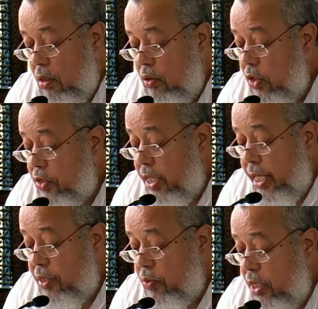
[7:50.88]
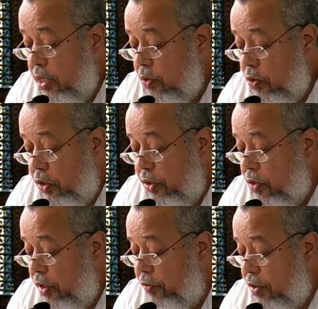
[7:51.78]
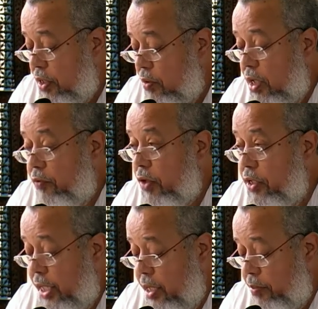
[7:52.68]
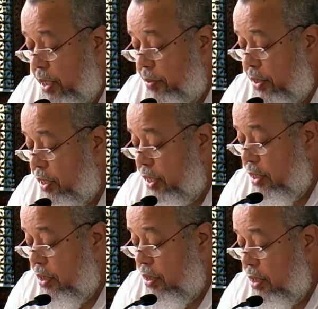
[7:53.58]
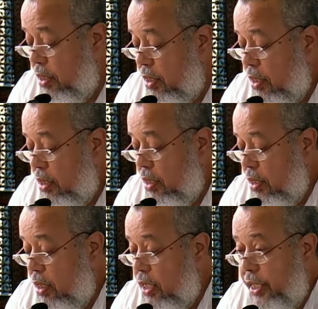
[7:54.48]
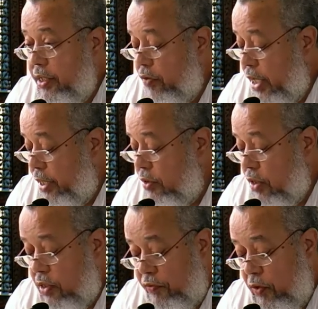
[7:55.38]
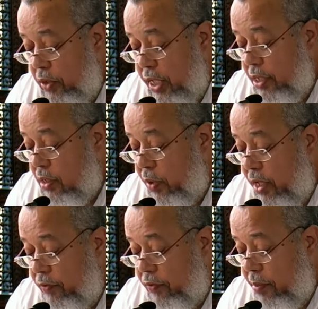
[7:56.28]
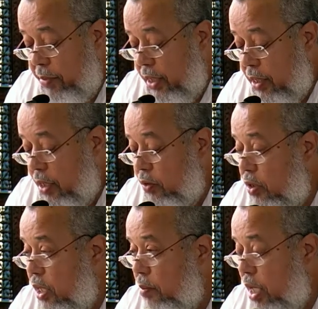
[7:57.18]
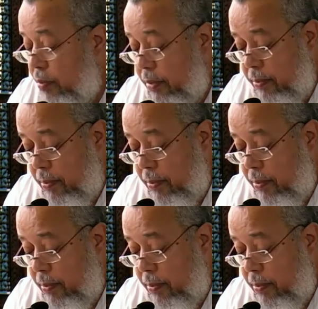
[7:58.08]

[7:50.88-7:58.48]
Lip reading: Just last week, a story surfaced in one of our daily papers here that Iran is just a few days away from making a nuclear bomb.